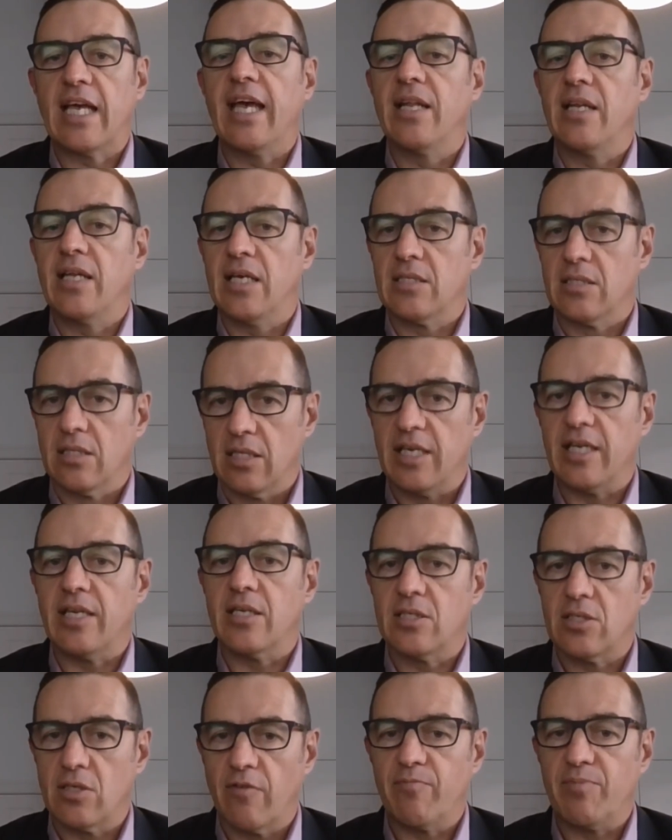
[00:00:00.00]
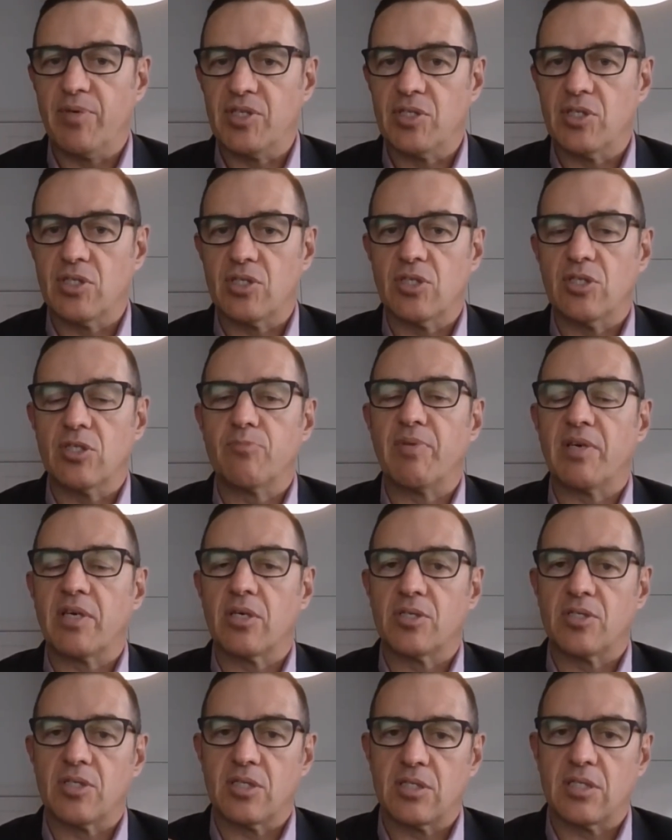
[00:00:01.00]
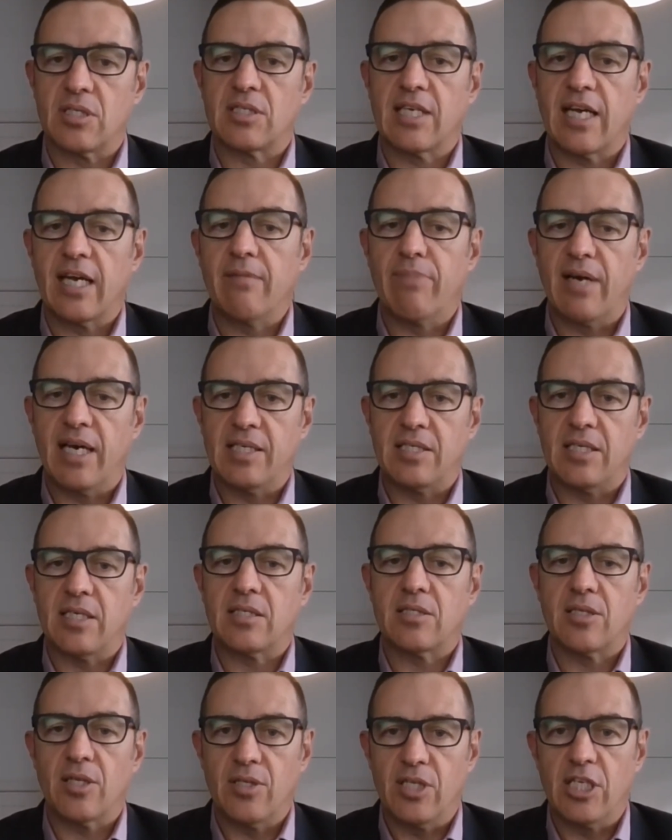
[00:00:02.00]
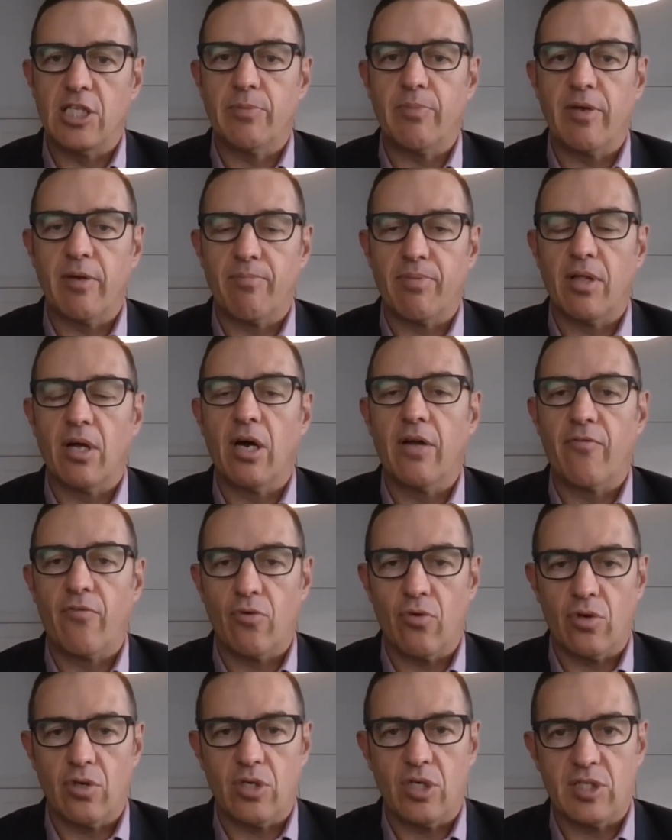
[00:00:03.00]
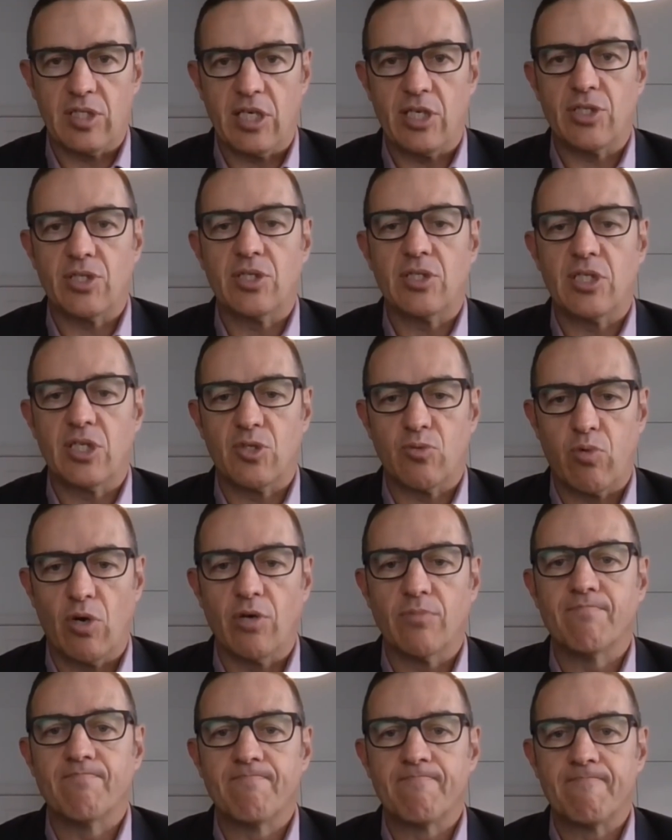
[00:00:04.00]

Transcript: and as leaders of businesses because it's the same basics that need to be applied for organizations as well.